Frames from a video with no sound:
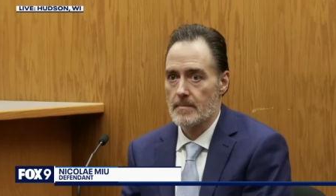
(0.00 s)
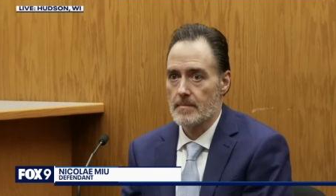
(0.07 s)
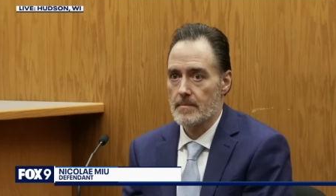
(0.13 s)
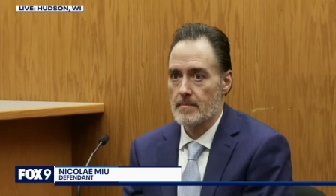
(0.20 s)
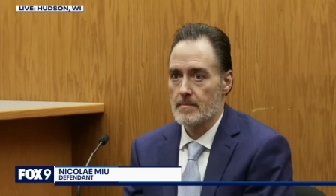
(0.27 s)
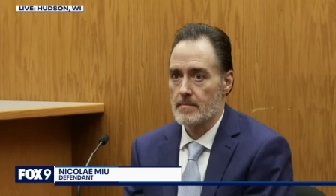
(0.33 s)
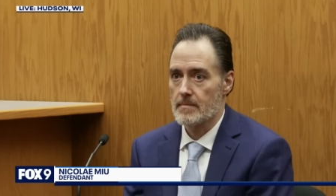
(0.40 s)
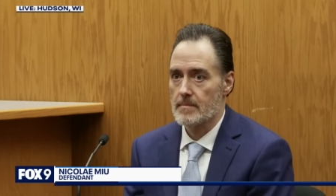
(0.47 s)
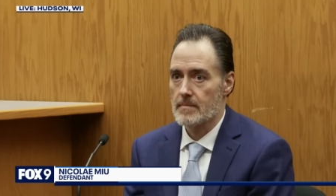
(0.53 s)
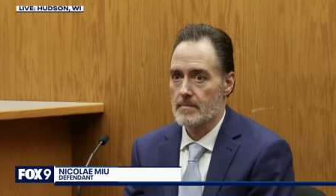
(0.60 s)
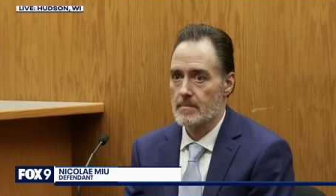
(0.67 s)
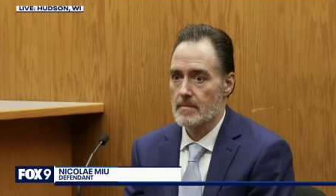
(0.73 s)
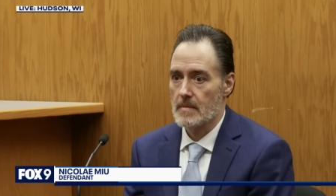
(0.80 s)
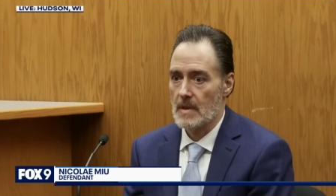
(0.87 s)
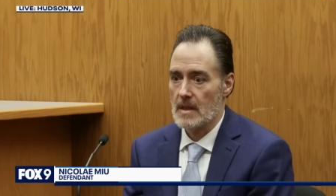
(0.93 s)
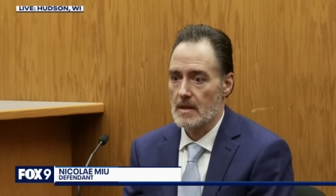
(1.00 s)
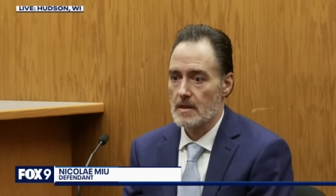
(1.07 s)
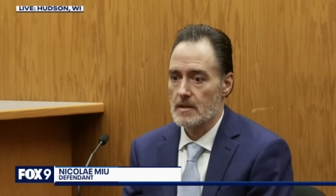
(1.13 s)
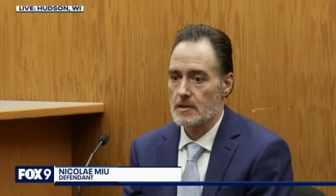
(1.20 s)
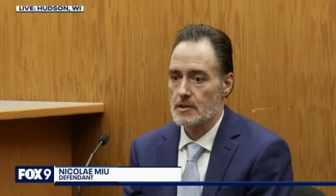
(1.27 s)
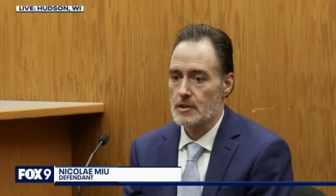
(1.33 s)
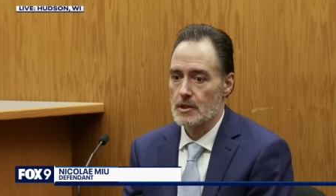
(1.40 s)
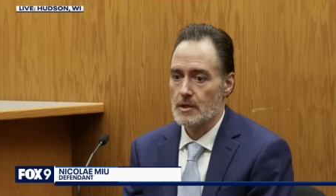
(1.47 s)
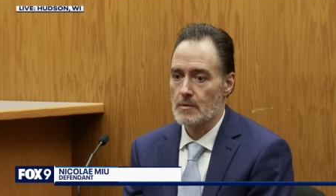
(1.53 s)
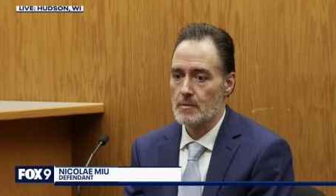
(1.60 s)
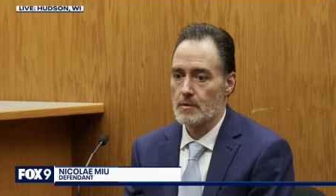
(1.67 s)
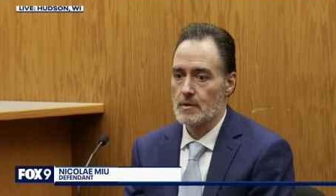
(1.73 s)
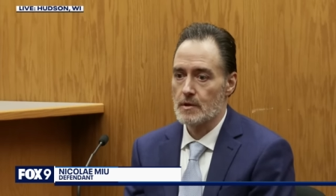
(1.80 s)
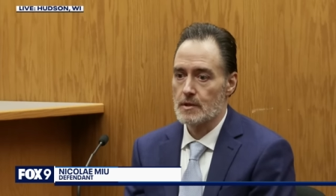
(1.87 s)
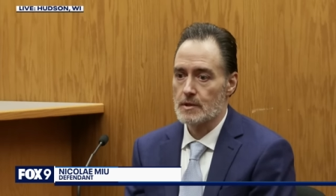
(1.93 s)
you do that? She
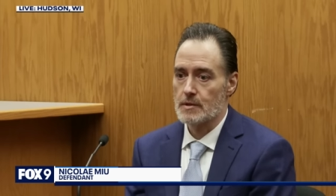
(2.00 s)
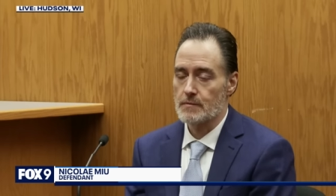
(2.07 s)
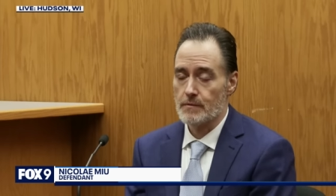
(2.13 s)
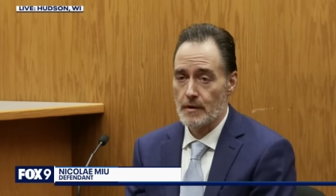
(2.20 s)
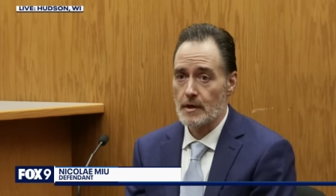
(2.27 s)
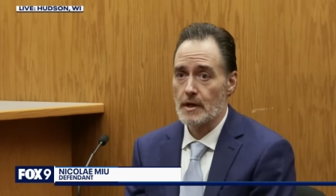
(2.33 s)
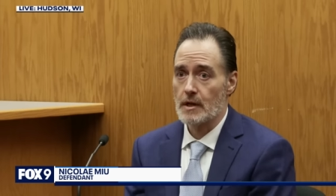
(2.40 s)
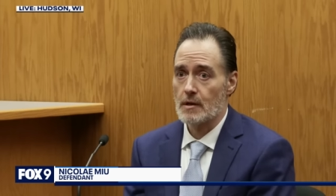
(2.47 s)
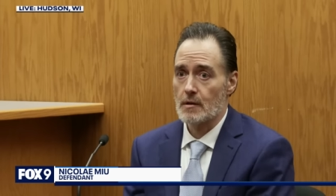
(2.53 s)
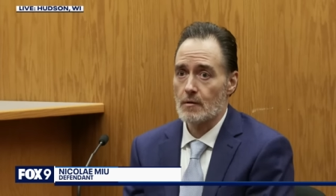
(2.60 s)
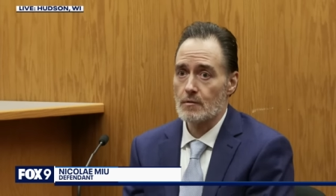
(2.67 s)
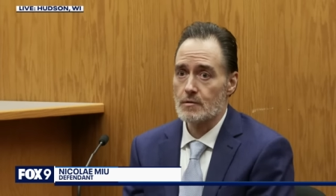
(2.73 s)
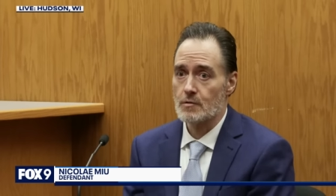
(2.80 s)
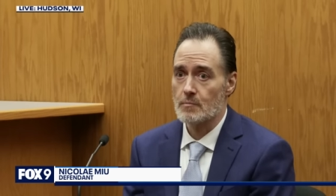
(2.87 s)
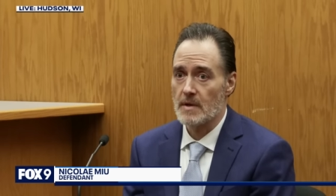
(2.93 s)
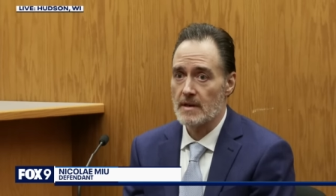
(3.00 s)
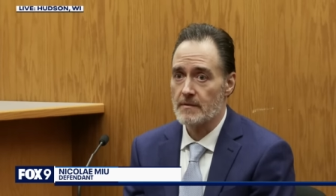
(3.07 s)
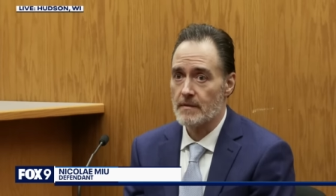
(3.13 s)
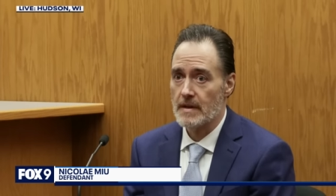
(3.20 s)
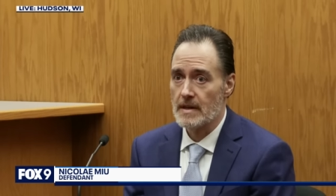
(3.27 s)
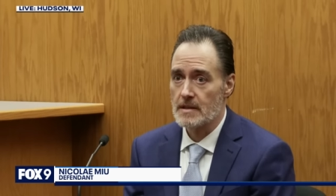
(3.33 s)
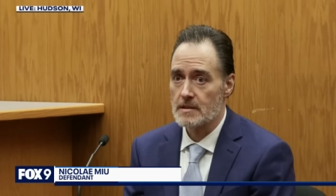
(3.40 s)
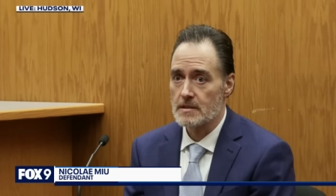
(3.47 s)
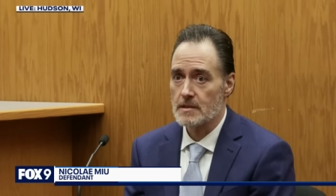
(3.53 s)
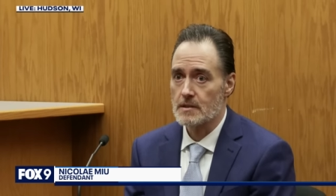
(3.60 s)
was very close to my face.